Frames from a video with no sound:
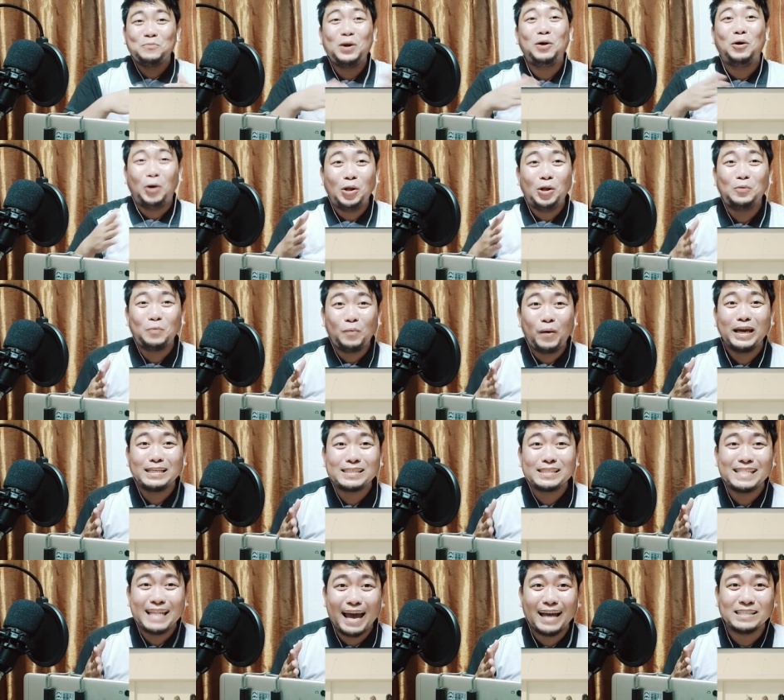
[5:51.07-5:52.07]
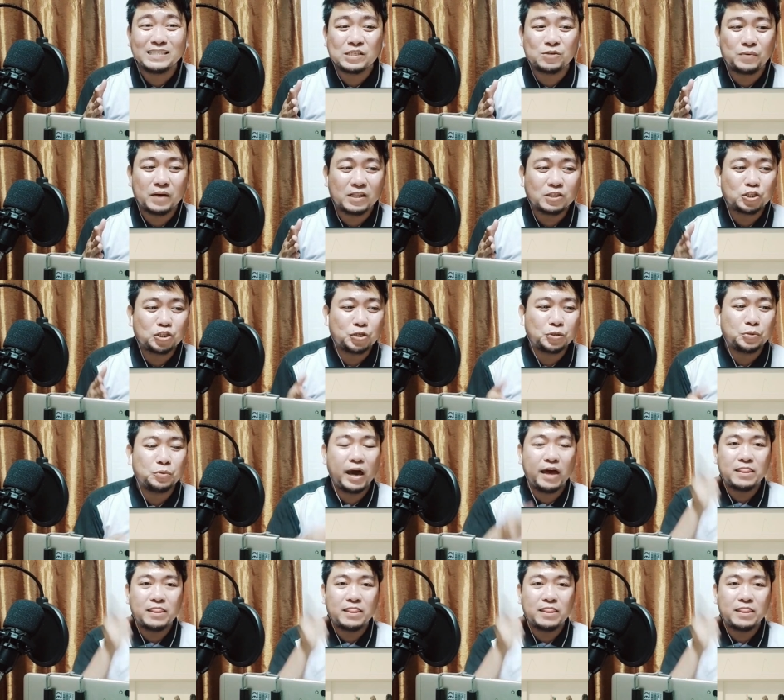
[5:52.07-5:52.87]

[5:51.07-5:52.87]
always dance retro,